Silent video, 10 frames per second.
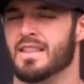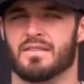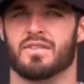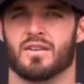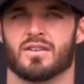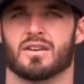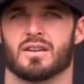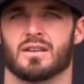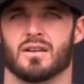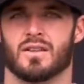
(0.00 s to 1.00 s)
That felt
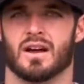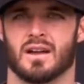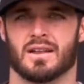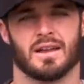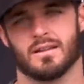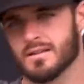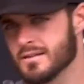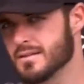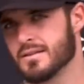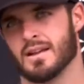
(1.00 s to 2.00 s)
good. You know, that it,
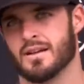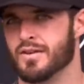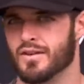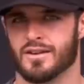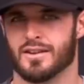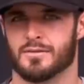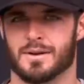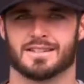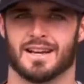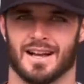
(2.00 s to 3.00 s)
that felt good.
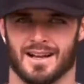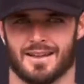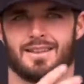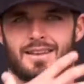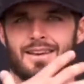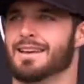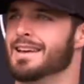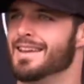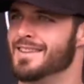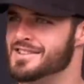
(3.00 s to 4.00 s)
Especially I got
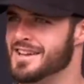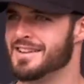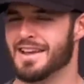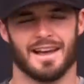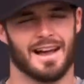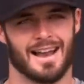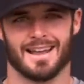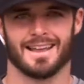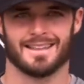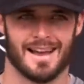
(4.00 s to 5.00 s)
hit in the chest. I
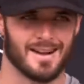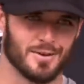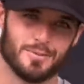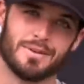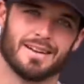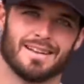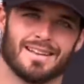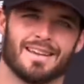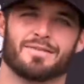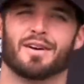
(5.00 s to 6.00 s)
didn't get tackled, but
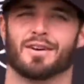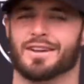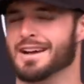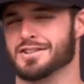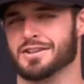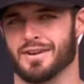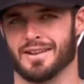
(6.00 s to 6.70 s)
it felt good actually.